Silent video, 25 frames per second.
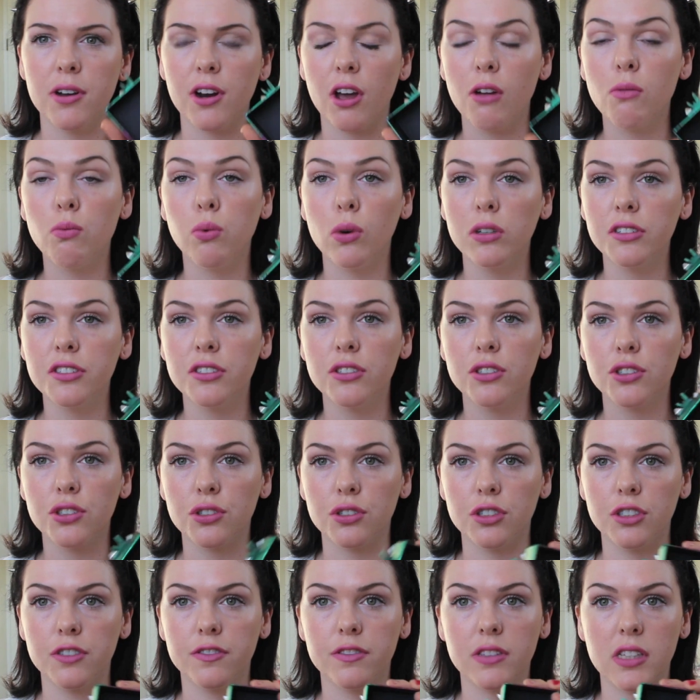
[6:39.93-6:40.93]
but I wasn't
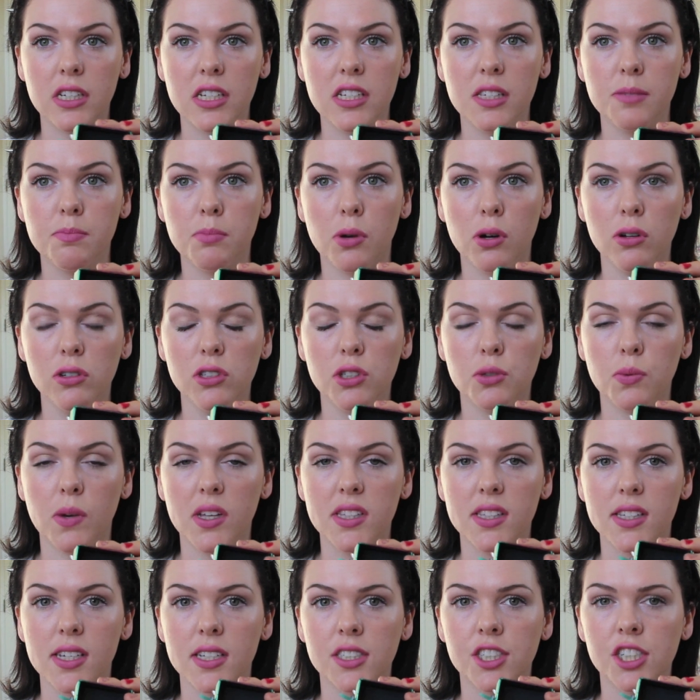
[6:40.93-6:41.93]
sure if these box
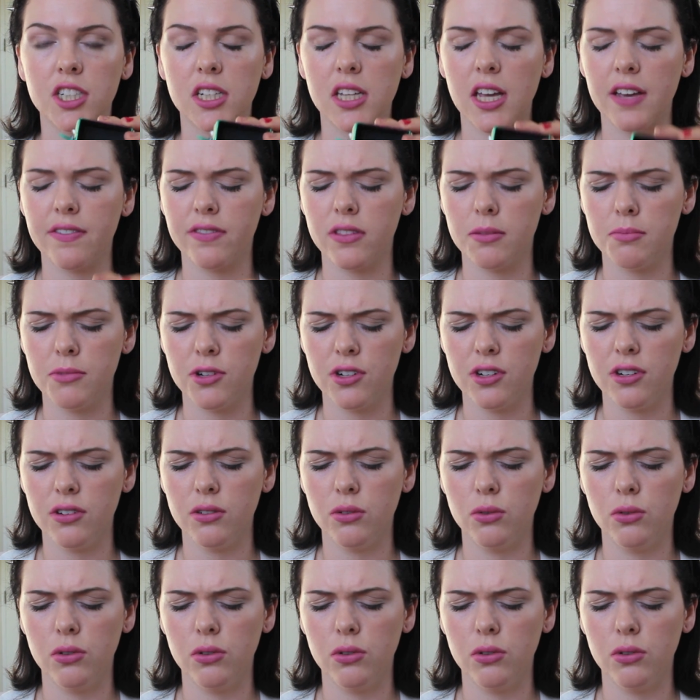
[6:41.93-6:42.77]
ones actually have the mirror